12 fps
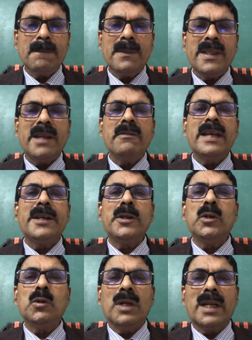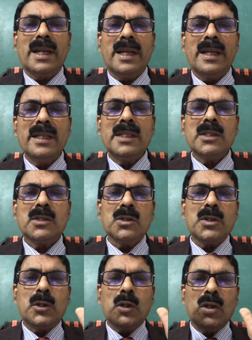Then why do you worry? So
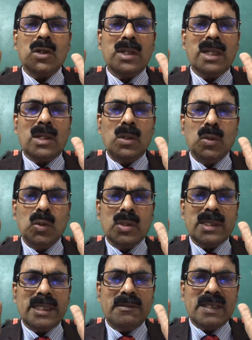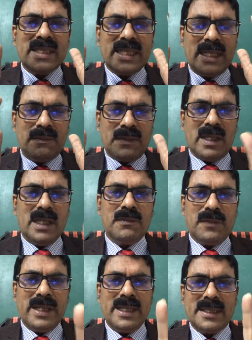don't lose your
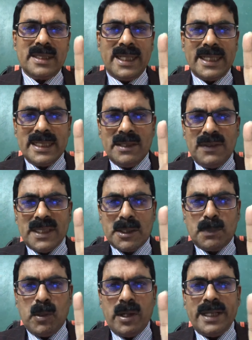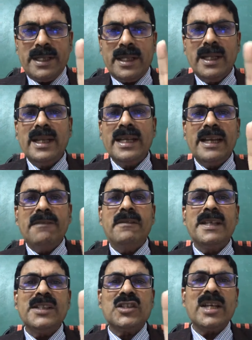self-confidence. That is the first point
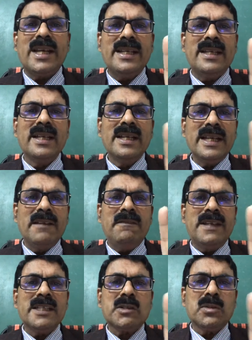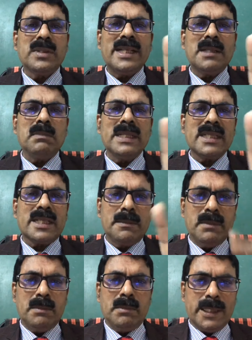every child, every student must
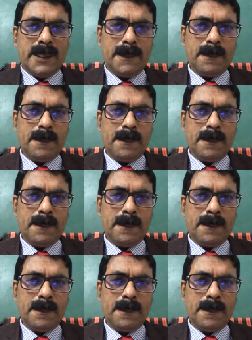remember.